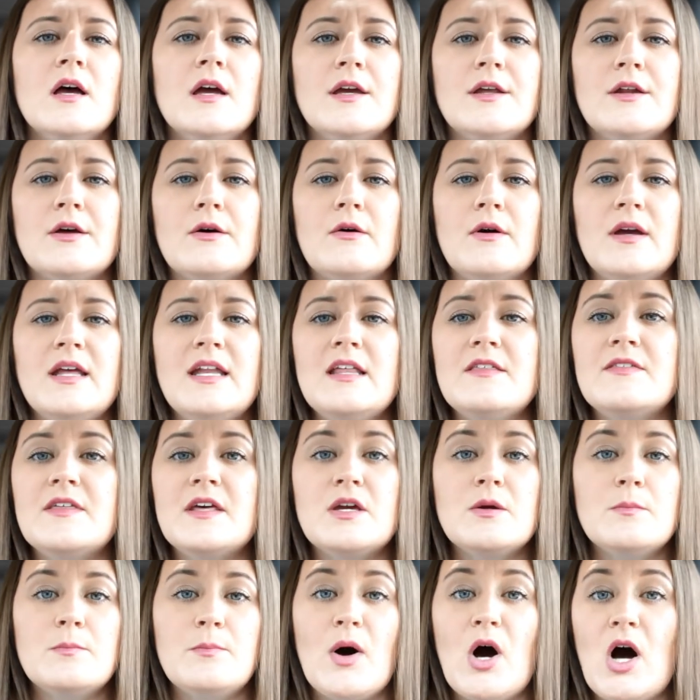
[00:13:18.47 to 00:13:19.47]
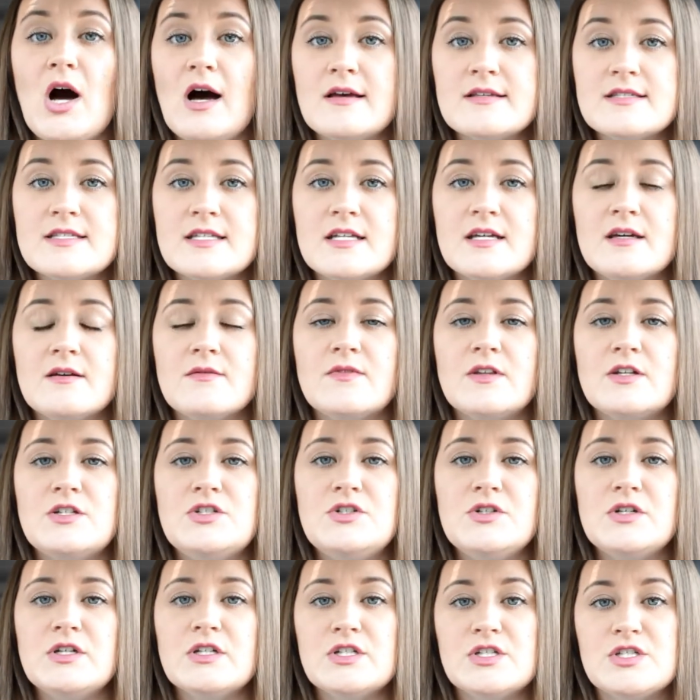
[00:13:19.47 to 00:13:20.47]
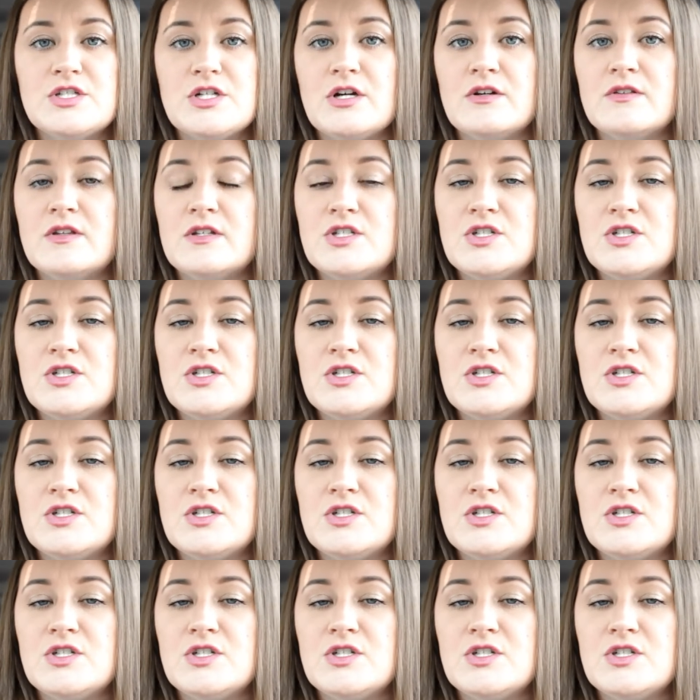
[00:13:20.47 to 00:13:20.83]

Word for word: you know anything positive that you can share